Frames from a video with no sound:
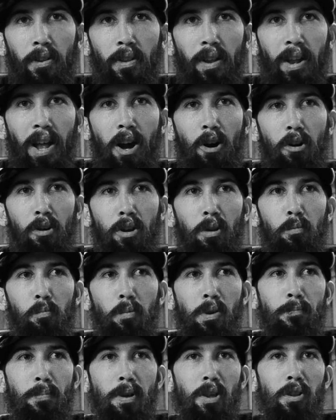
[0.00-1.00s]
then how can
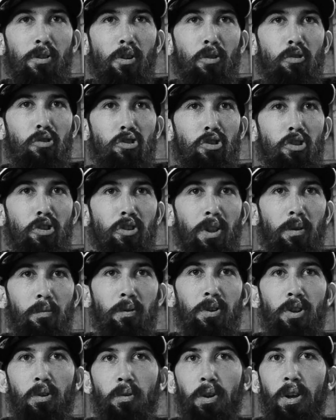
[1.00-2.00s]
we be so sure that
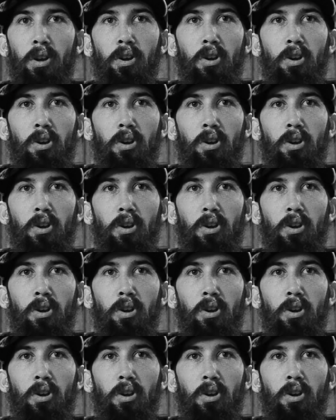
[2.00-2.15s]
we're doing